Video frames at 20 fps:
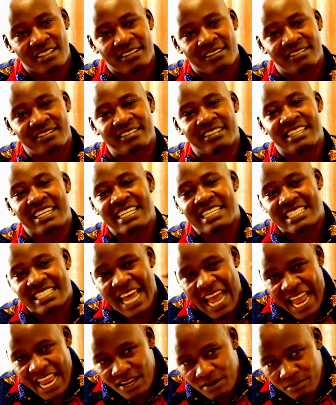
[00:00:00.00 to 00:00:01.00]
three
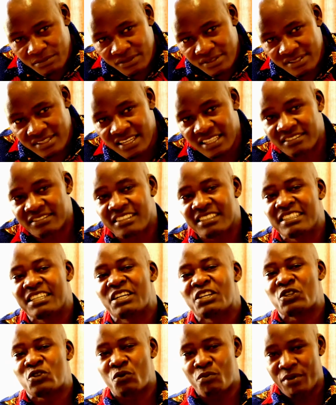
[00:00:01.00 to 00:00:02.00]
times the
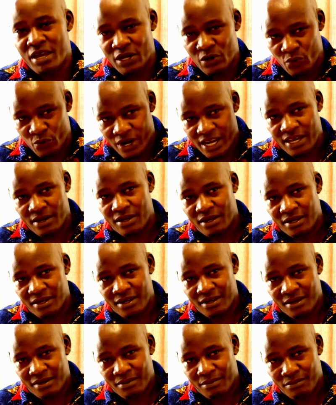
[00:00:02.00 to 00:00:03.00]
thinking you made when
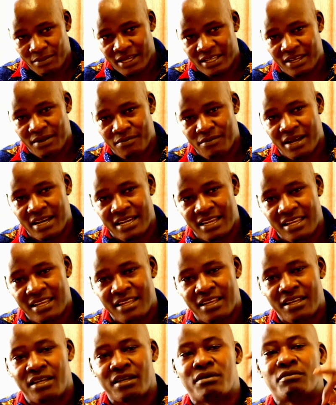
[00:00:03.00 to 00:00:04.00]
making money
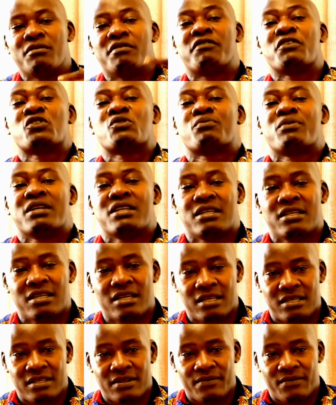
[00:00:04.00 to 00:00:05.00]
before spending
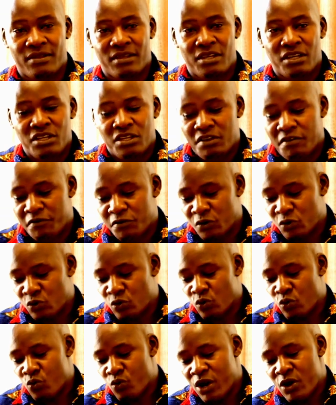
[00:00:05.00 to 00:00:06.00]
it. If you
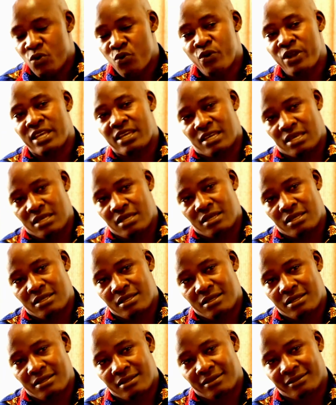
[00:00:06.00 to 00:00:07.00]
took 1 week
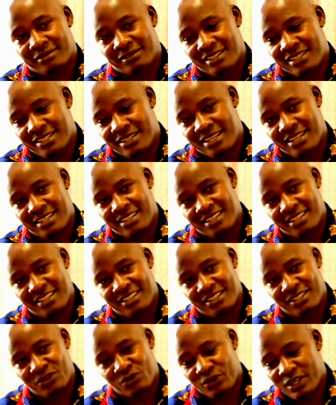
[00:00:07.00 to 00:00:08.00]
thinking
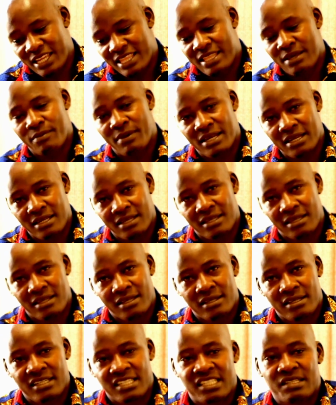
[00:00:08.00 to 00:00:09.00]
to get the money,
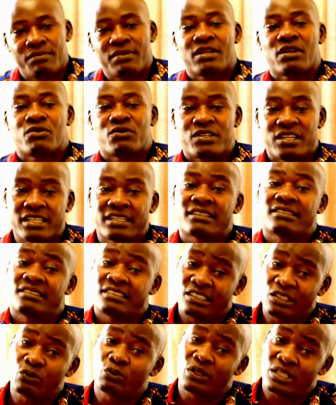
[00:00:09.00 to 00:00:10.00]
it's better to take
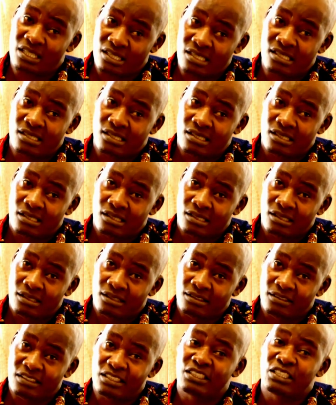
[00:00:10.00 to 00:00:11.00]
3 weeks
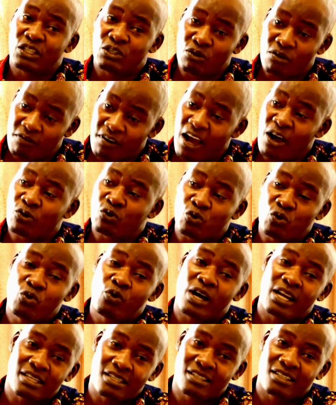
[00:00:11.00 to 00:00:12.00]
thinking of how to do
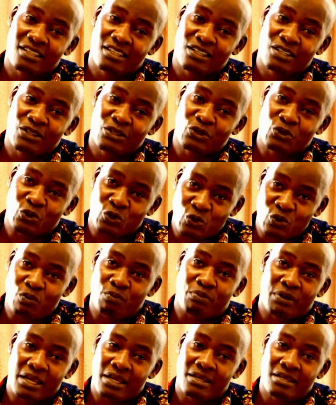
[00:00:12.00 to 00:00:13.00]
what? To
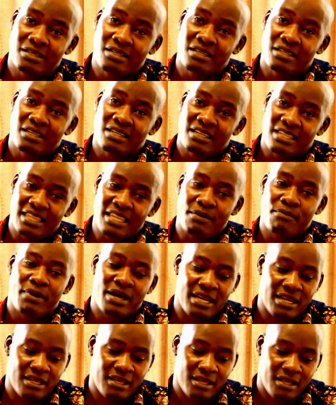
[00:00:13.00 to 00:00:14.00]
spend the
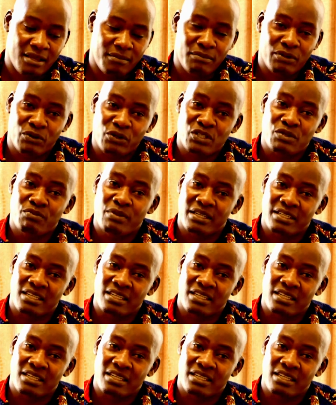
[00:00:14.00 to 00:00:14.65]
money. Because